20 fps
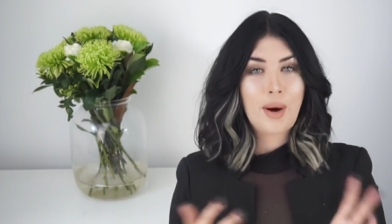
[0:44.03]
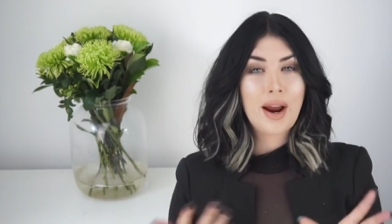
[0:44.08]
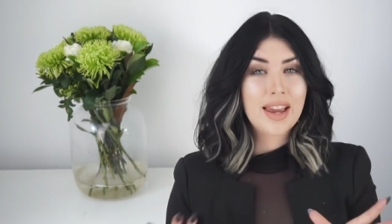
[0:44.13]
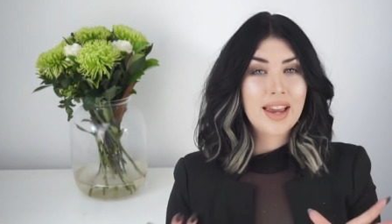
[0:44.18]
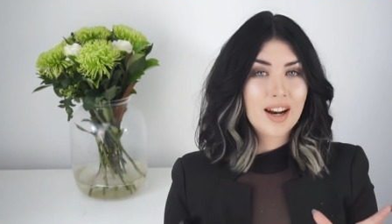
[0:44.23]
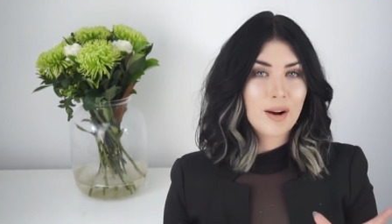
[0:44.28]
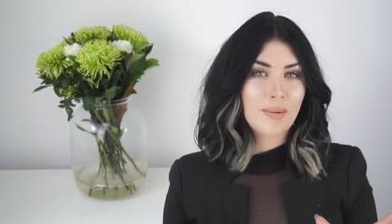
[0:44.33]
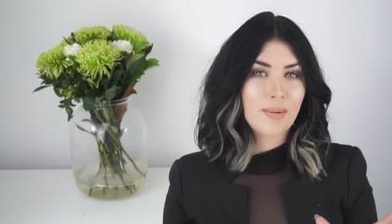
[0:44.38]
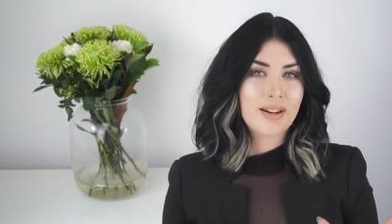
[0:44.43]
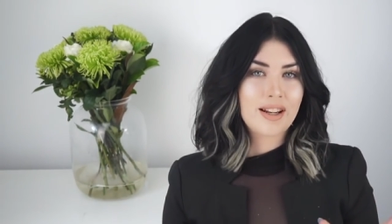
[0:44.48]
break
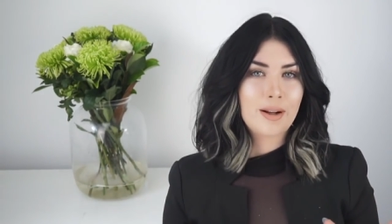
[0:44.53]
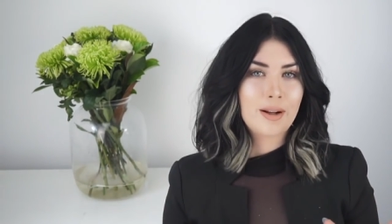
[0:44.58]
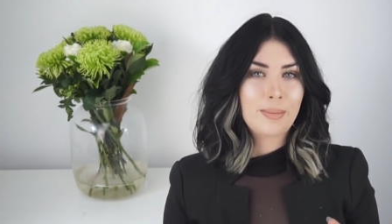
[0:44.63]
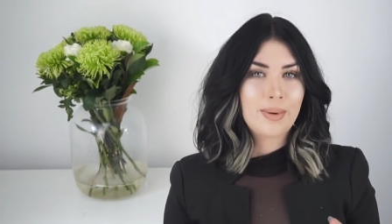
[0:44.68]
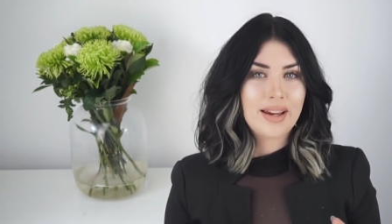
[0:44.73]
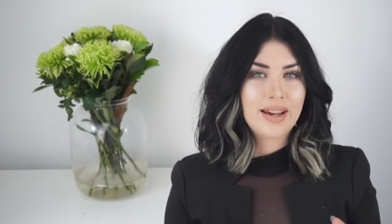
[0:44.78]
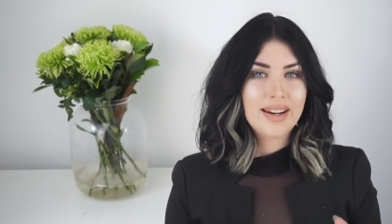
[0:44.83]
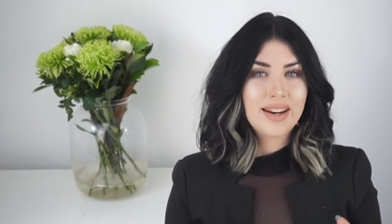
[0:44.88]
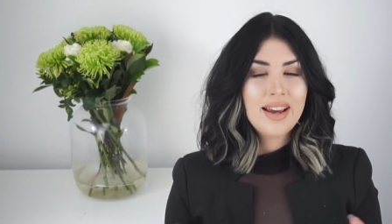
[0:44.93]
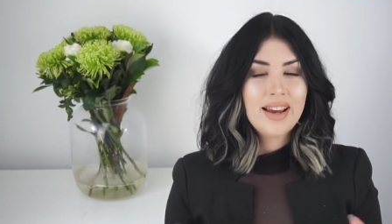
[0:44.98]
it up a little
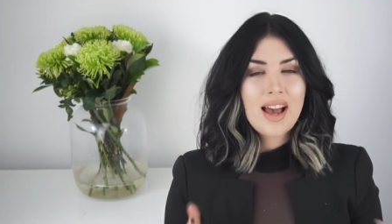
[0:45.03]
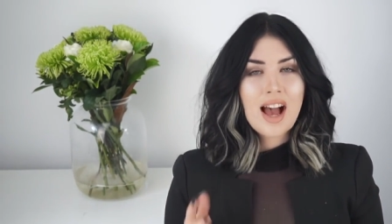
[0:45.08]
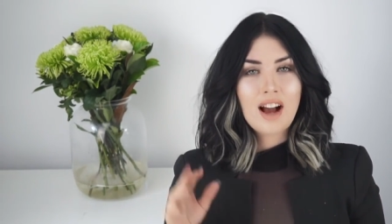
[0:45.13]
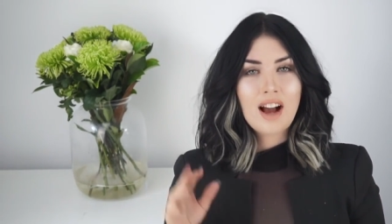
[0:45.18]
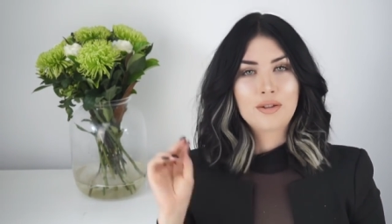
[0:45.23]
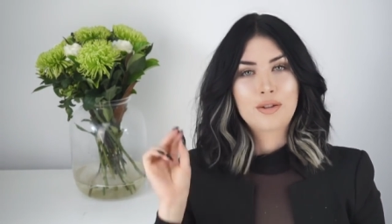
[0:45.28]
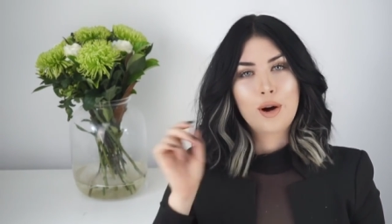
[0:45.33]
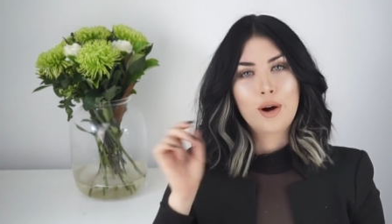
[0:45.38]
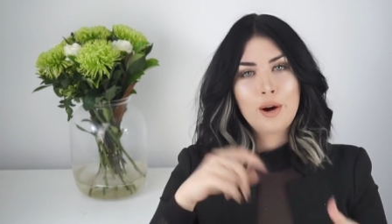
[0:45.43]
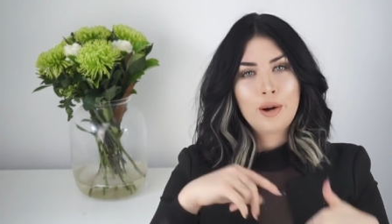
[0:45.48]
bit.
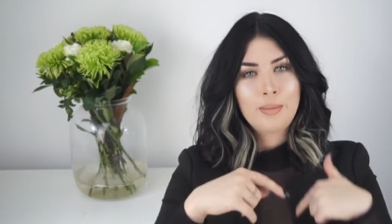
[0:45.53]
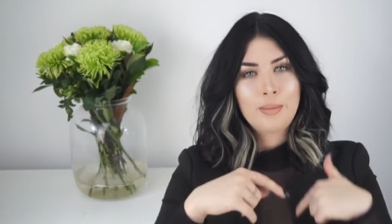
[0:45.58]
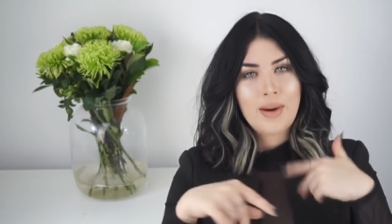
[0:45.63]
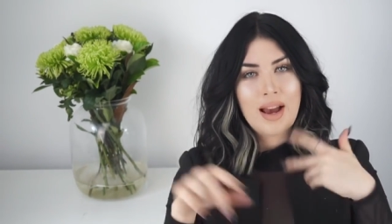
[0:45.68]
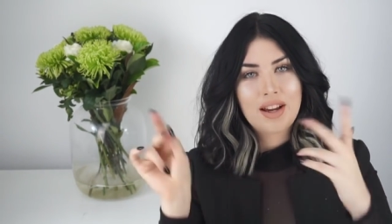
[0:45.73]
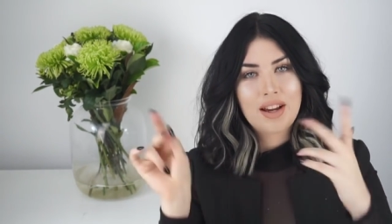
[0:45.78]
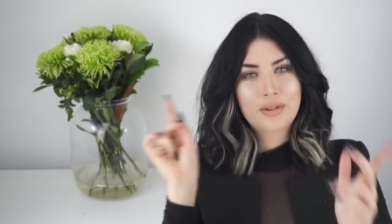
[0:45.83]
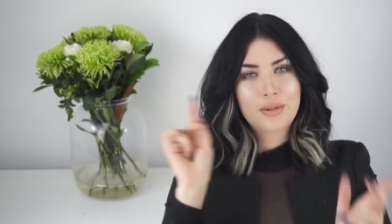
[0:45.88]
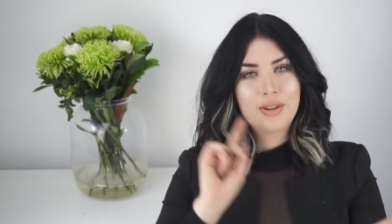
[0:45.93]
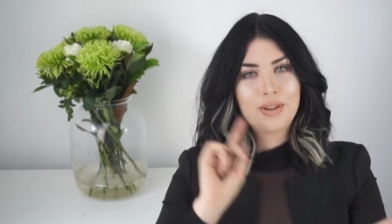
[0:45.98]
I've gone
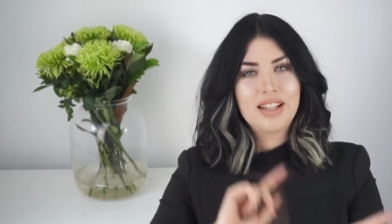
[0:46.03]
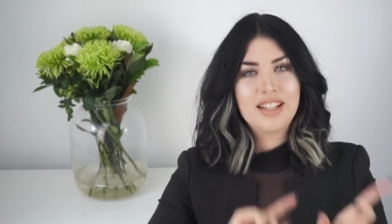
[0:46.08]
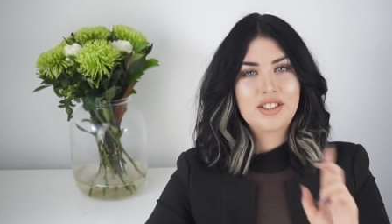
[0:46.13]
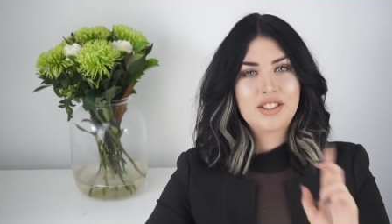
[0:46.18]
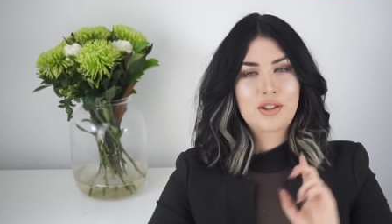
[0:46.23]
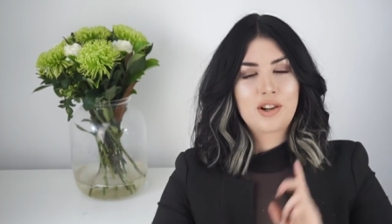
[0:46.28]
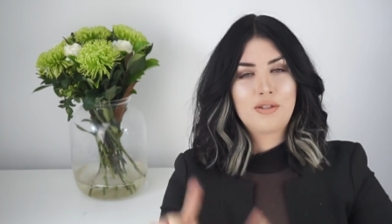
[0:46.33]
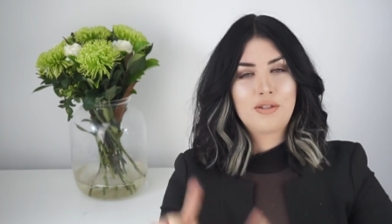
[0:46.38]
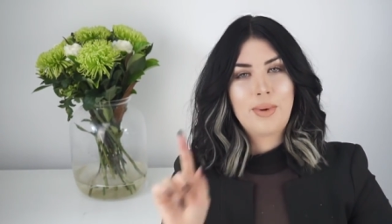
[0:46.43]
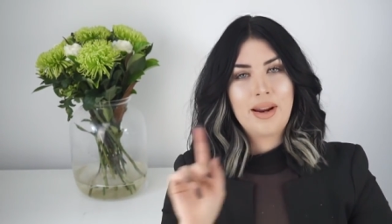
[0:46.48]
back through the
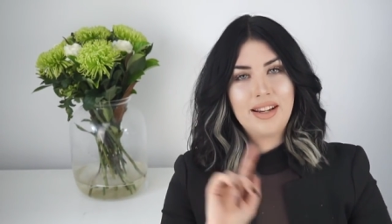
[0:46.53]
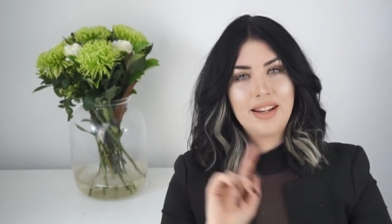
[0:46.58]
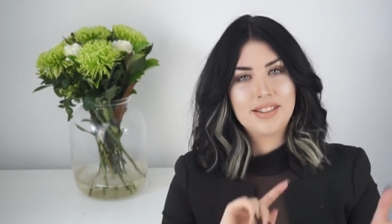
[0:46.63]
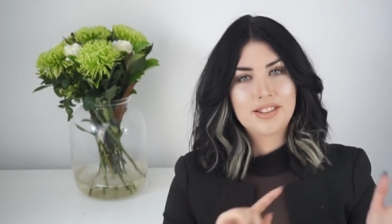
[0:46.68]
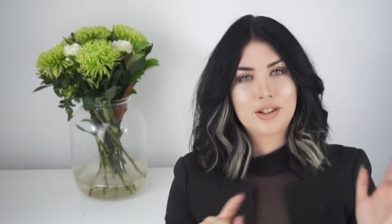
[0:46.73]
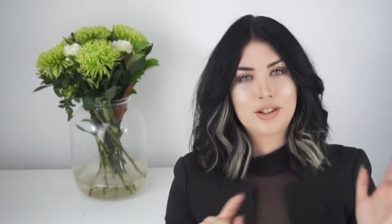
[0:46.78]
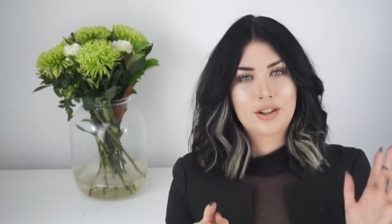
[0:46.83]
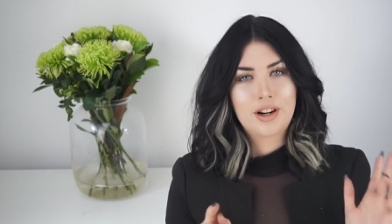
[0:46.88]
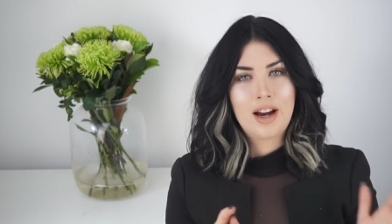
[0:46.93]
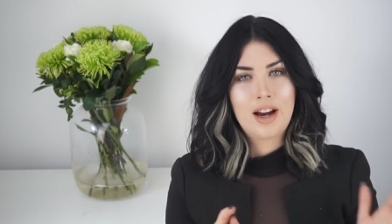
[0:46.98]
history of my
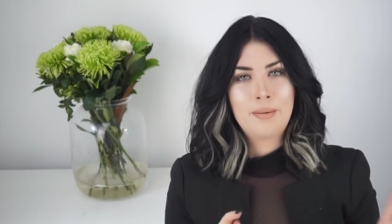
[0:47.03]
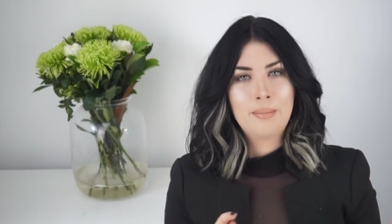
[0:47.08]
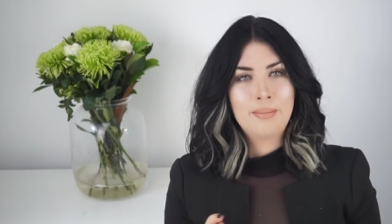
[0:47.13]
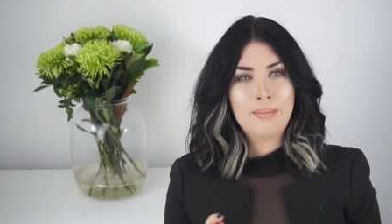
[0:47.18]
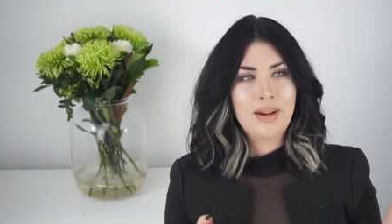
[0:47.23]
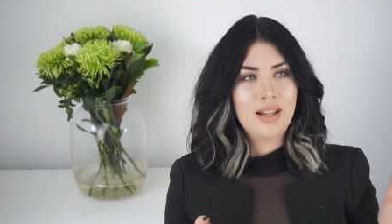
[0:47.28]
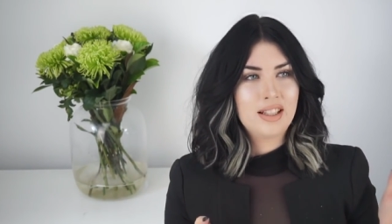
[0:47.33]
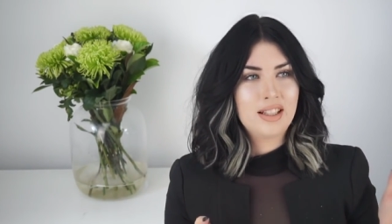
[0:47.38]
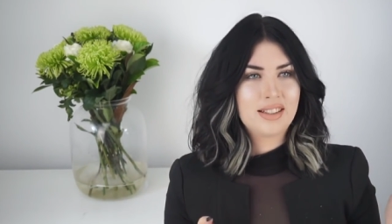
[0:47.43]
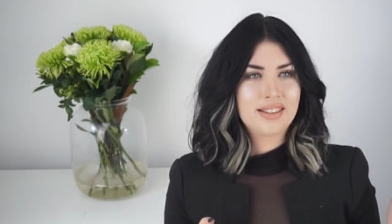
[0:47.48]
Instagram,
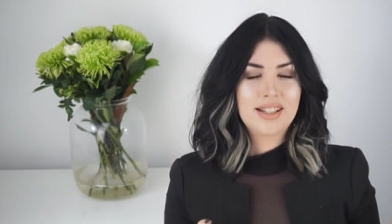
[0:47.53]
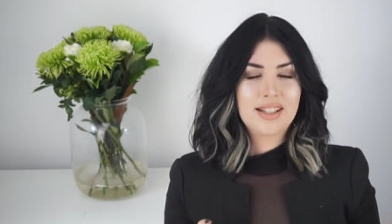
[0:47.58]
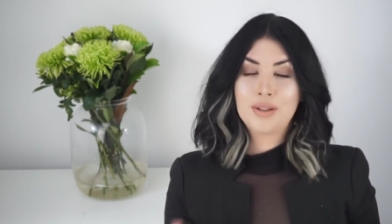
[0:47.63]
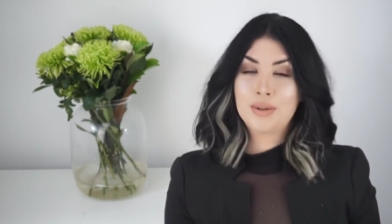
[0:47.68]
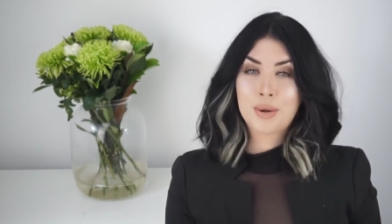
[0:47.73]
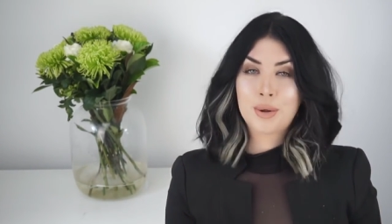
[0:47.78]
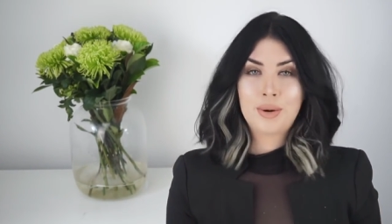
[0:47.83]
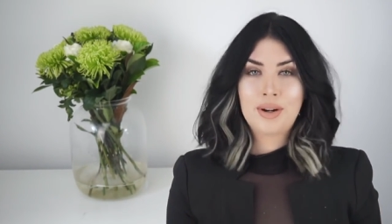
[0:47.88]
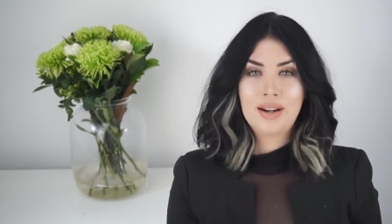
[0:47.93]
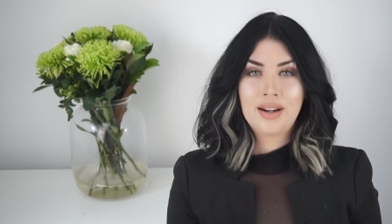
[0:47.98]
mainly because I
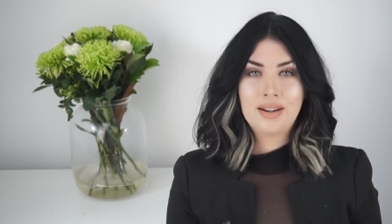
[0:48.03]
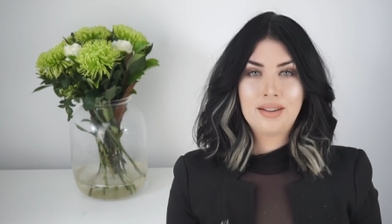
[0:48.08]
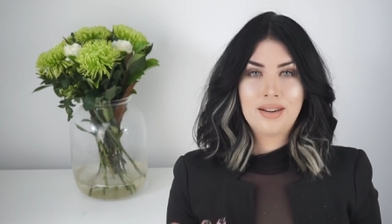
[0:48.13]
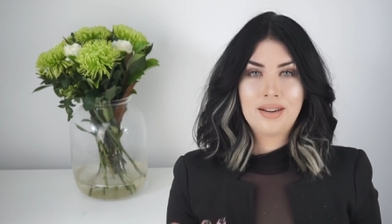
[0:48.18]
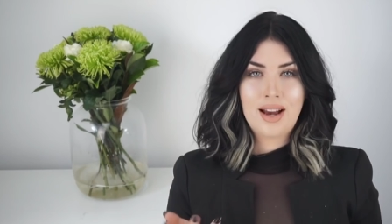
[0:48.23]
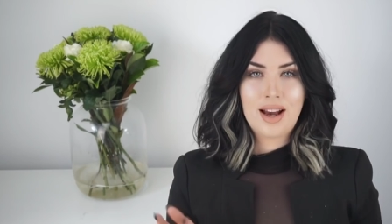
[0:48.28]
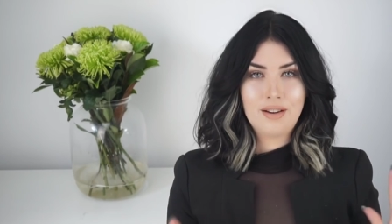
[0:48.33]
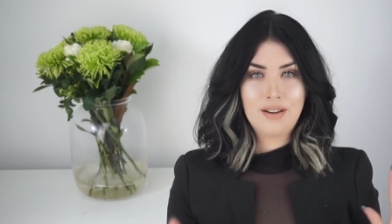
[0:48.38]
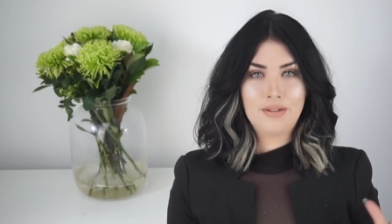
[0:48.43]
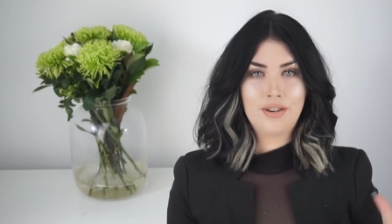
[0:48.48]
don't
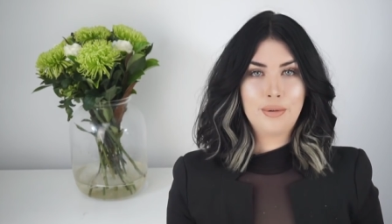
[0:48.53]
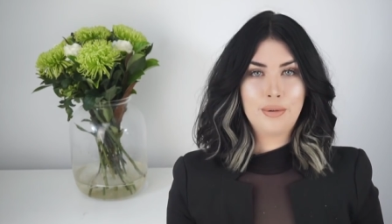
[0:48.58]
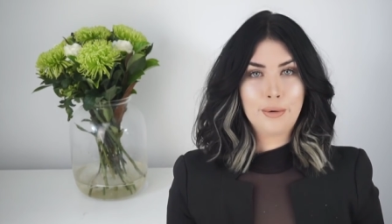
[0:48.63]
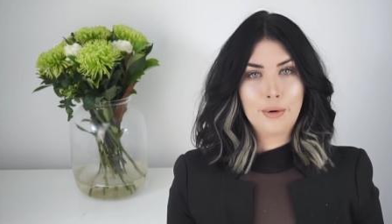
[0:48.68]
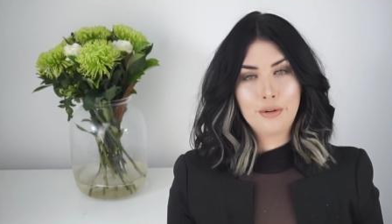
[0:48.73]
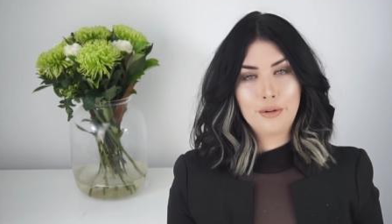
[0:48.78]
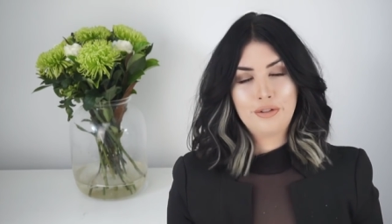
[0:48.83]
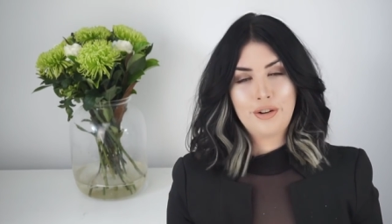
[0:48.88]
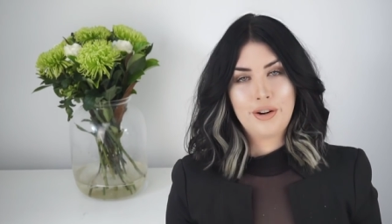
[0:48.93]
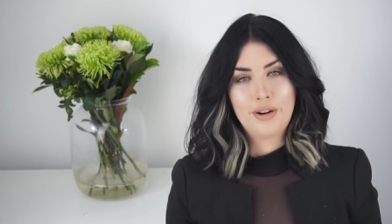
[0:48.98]
have the
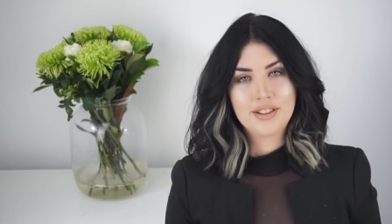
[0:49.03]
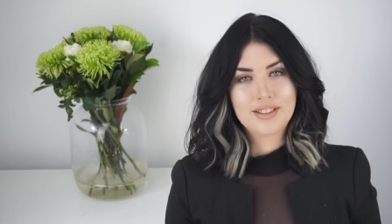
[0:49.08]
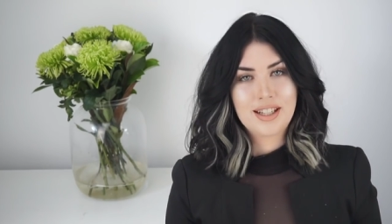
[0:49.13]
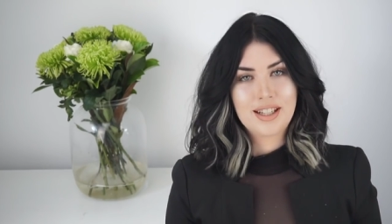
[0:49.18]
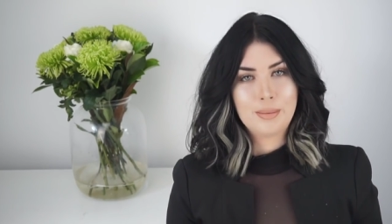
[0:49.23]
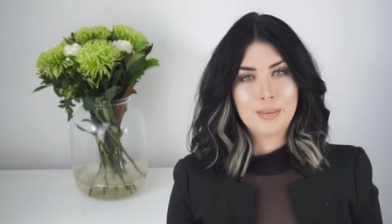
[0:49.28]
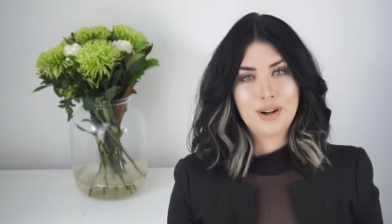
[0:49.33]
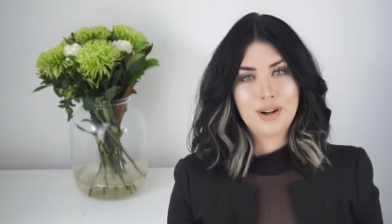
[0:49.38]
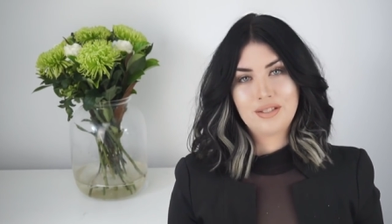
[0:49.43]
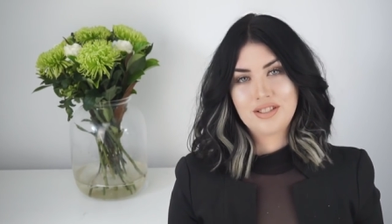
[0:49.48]
raw photos
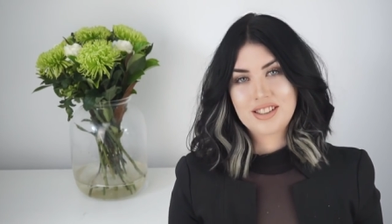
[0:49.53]
anymore.